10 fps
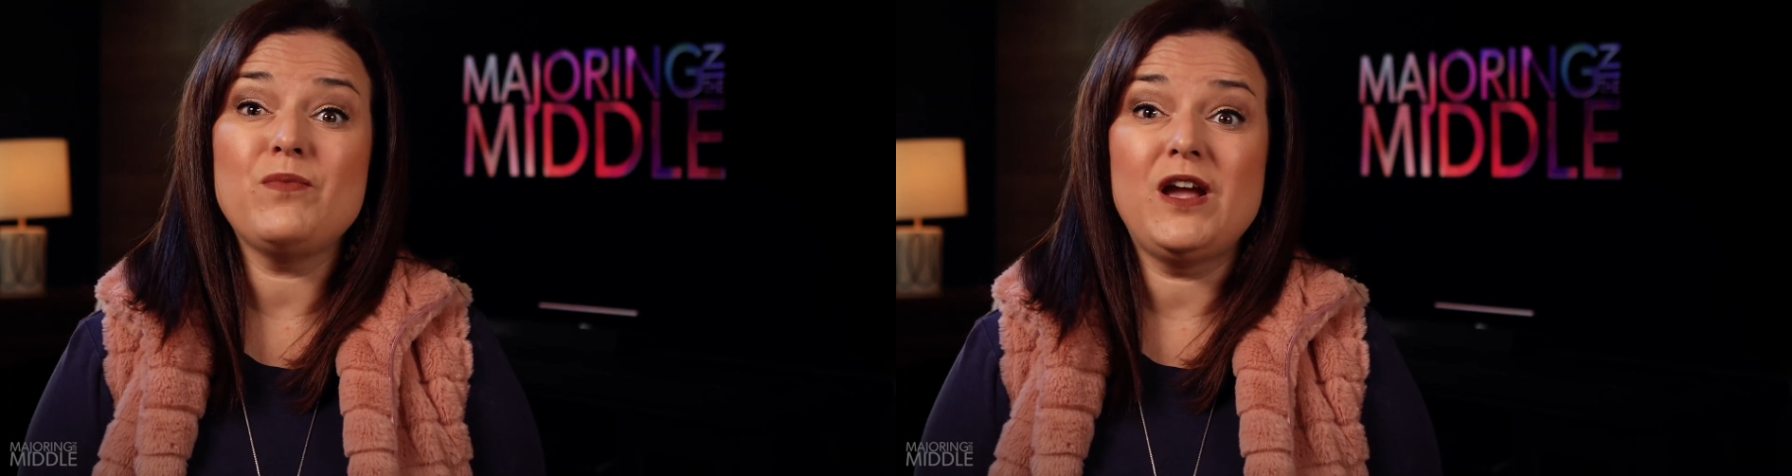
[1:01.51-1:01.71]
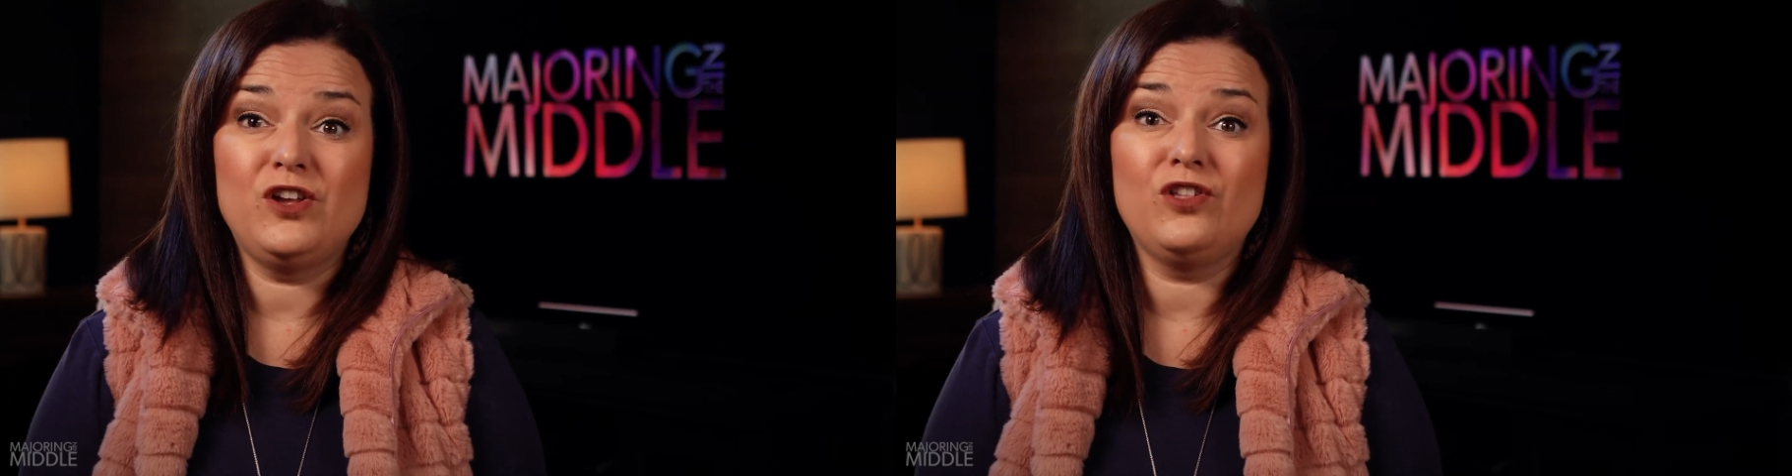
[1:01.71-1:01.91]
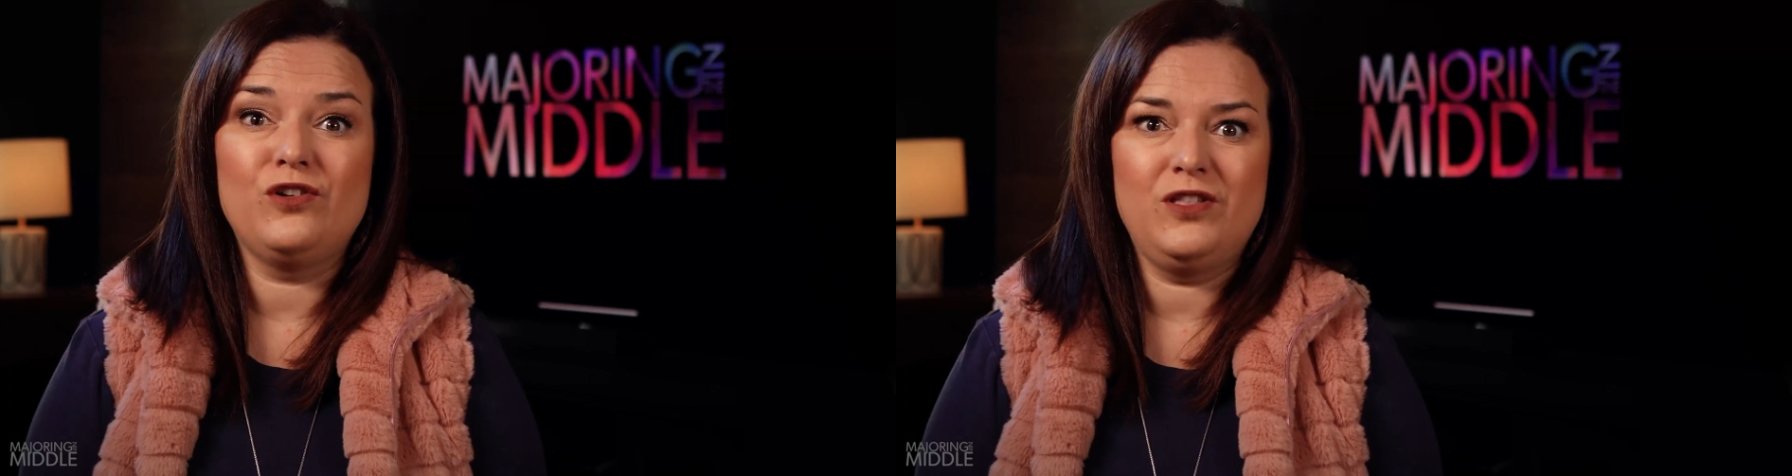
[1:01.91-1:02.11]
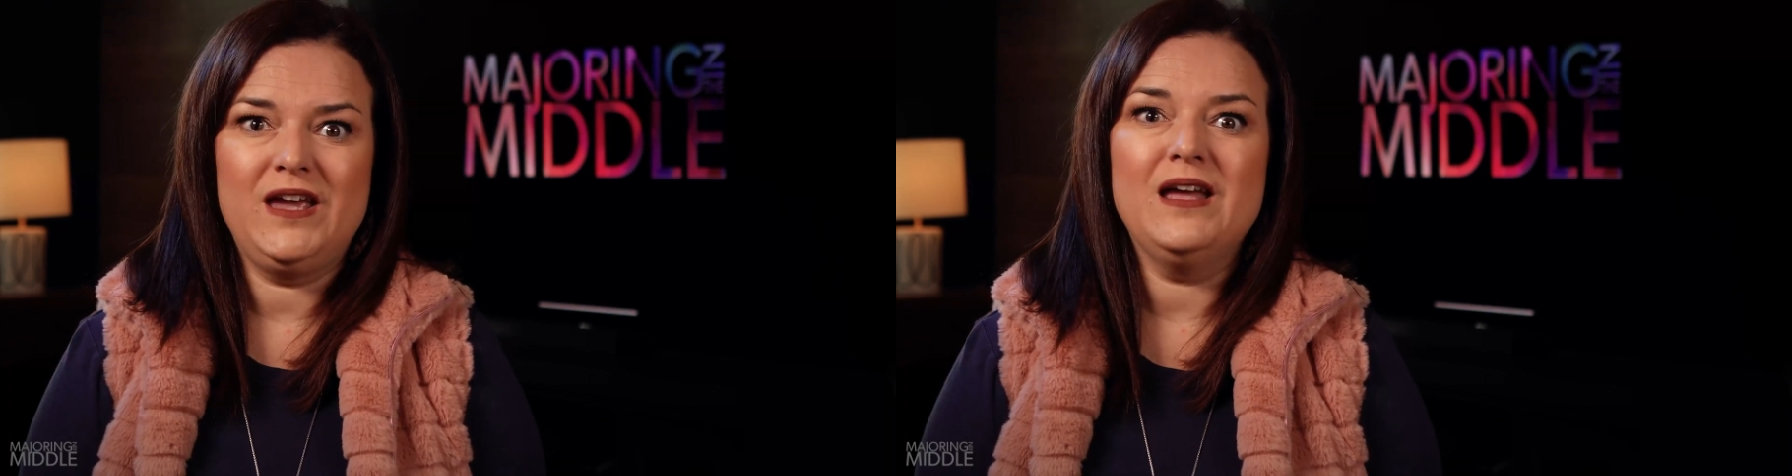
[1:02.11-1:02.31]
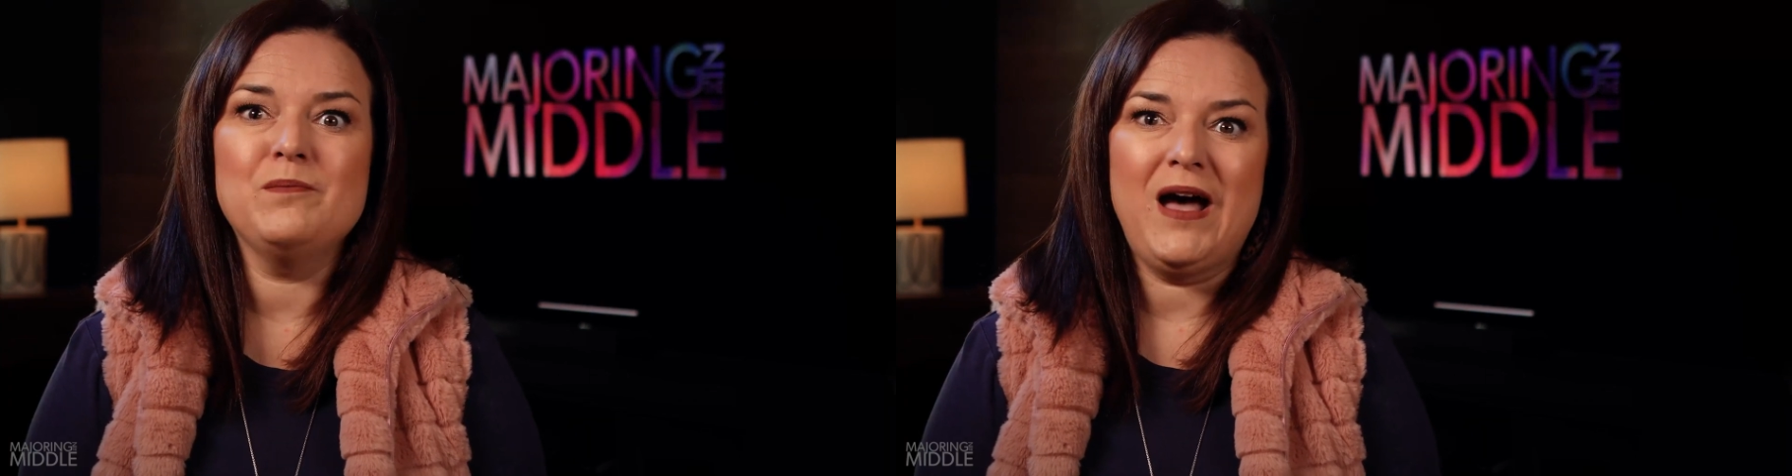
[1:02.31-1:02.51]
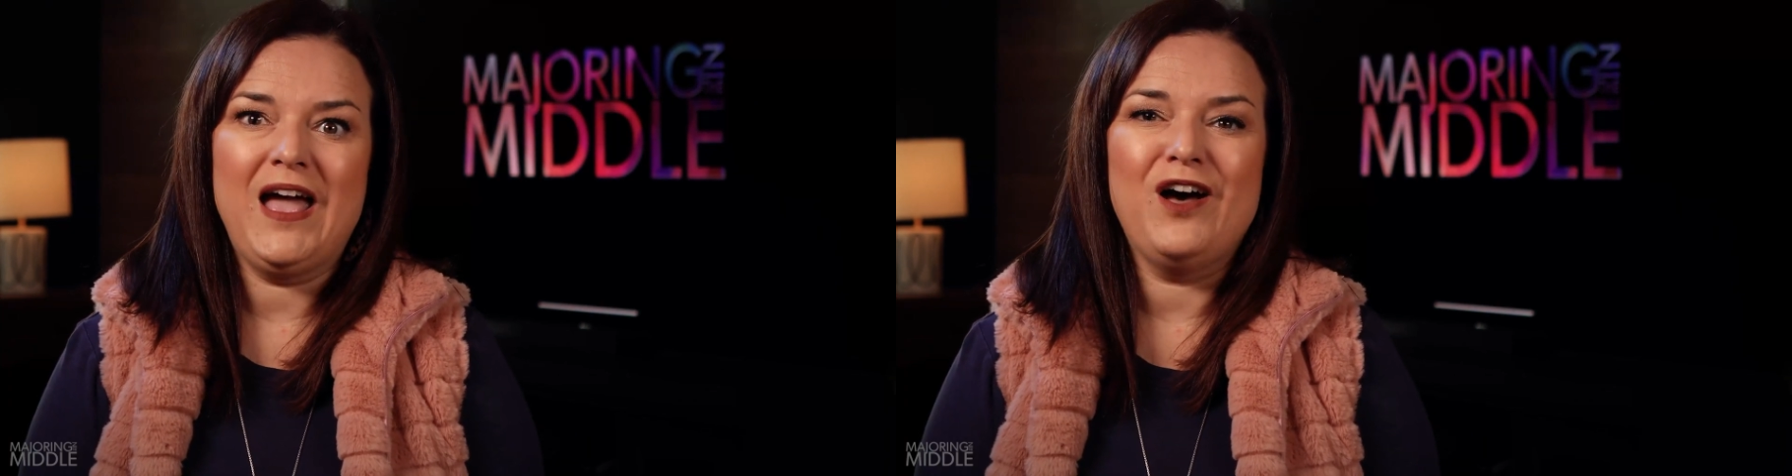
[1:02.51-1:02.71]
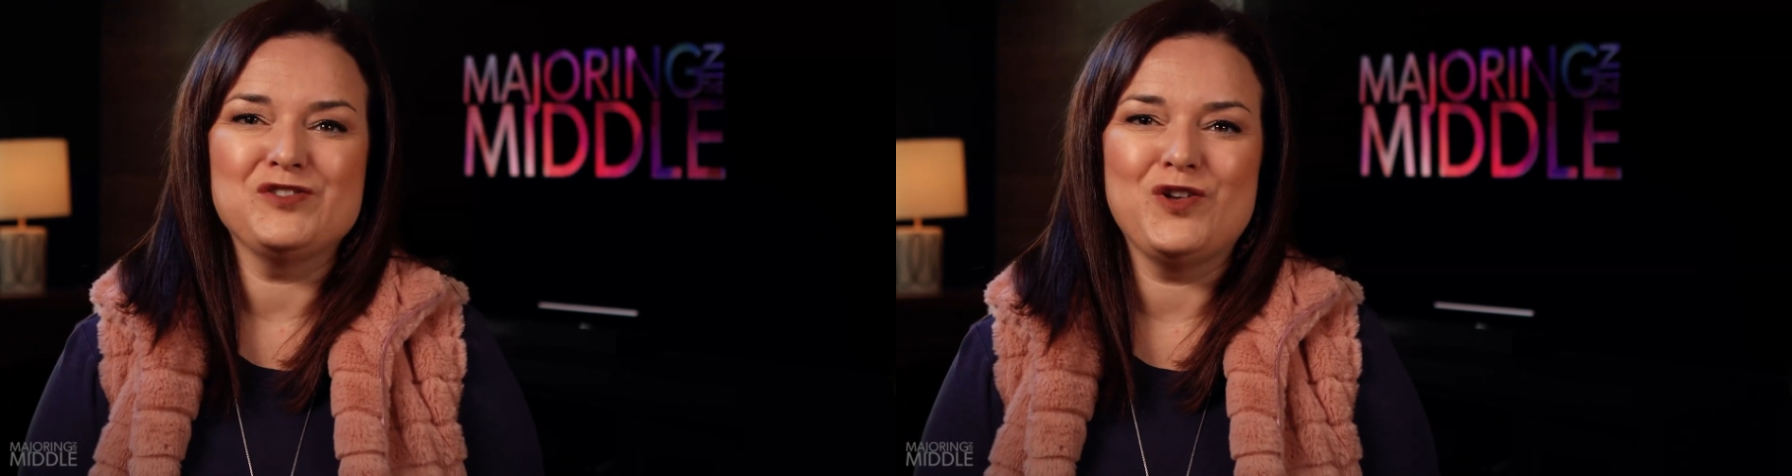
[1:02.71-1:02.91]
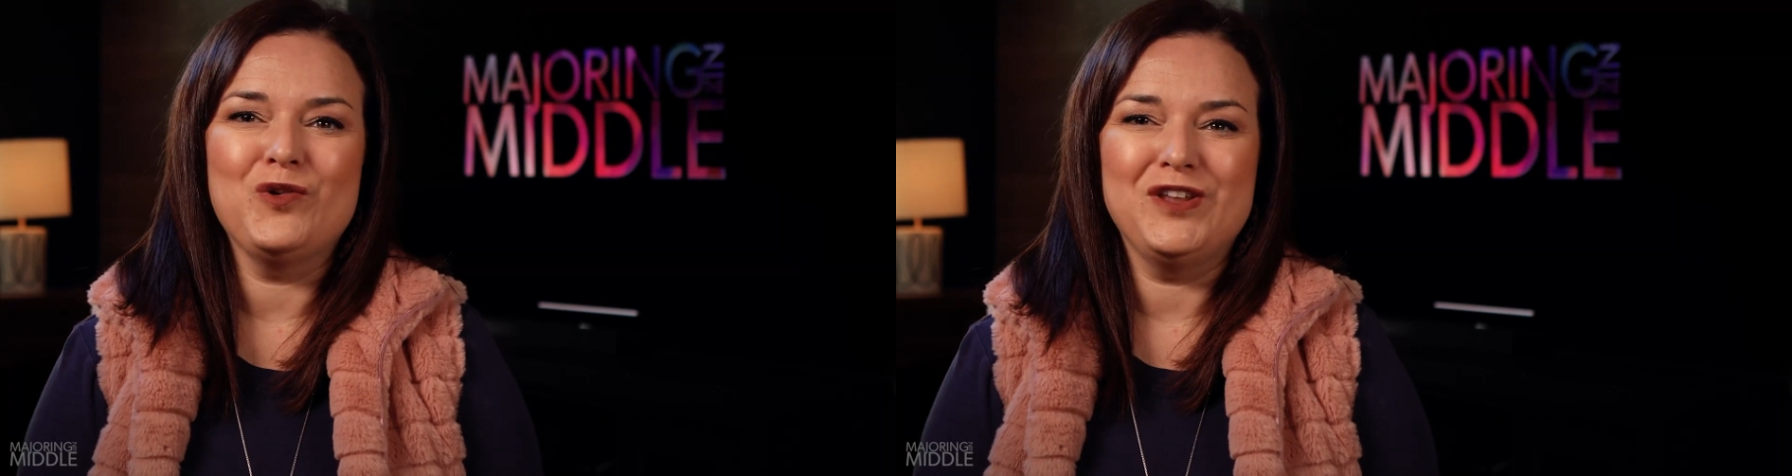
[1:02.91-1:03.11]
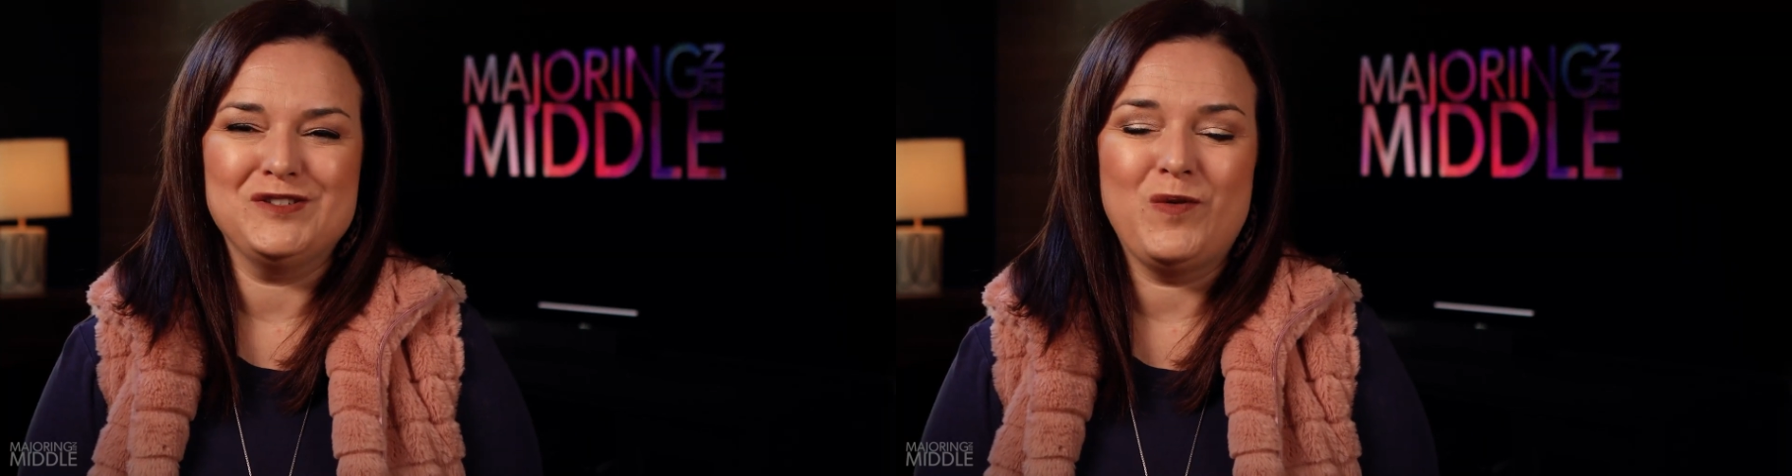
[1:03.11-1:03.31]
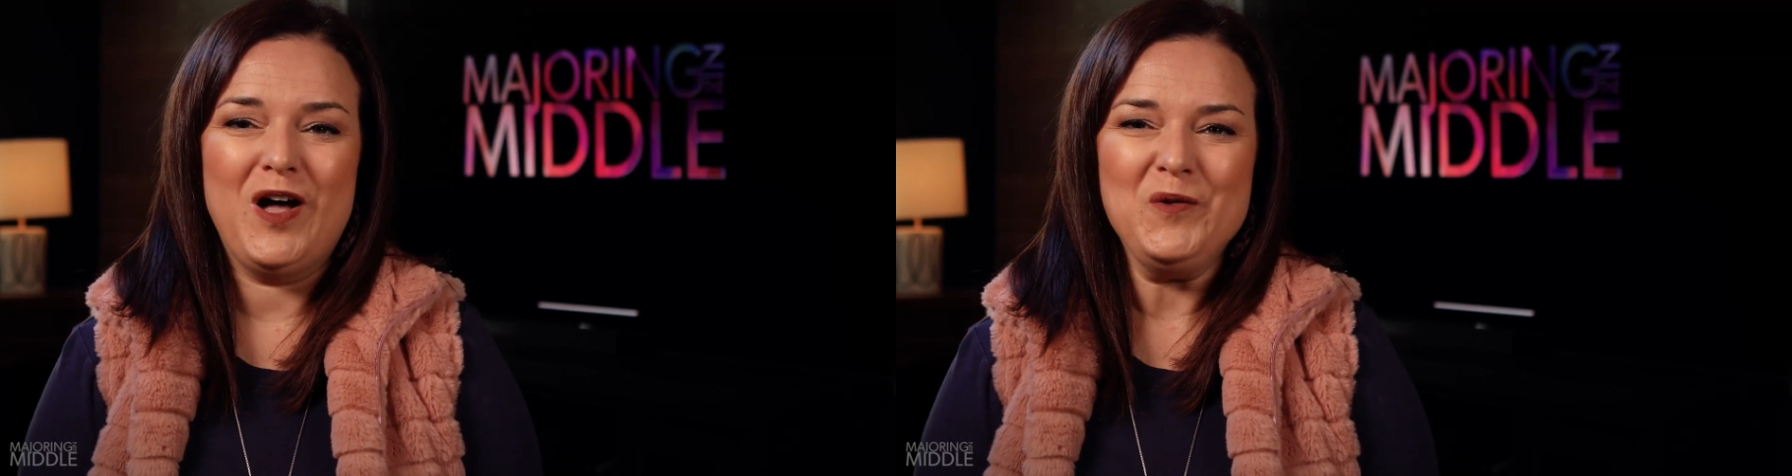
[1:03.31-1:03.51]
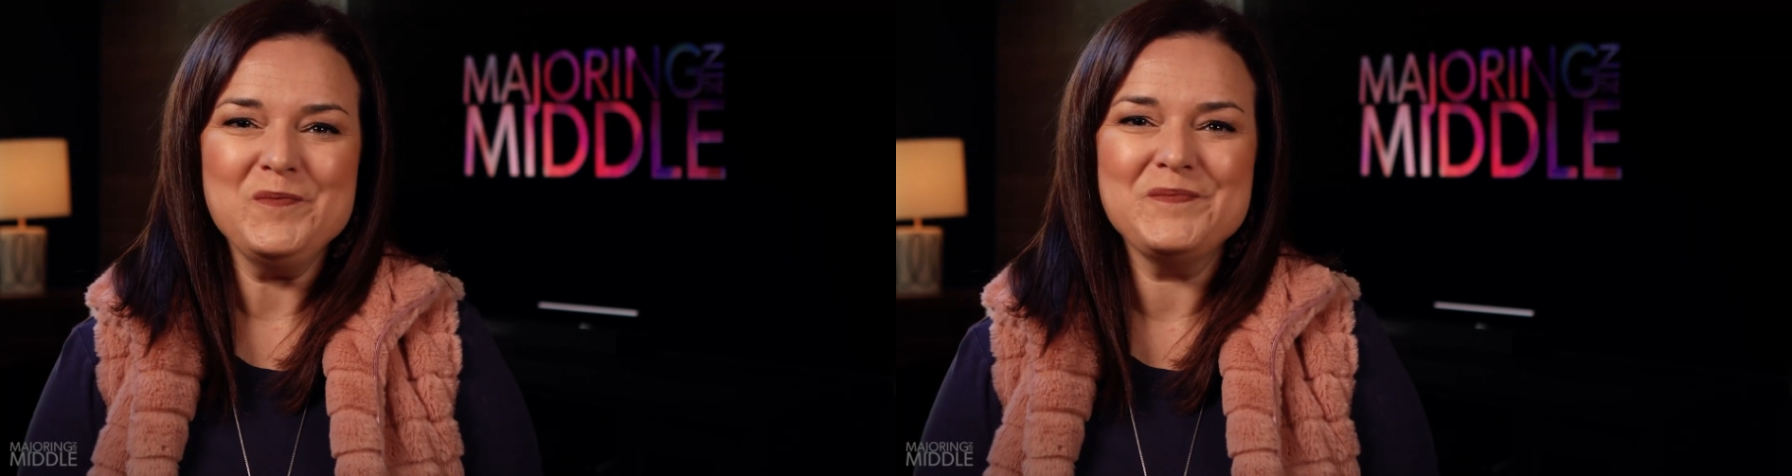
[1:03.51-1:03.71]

regularly in my household as well.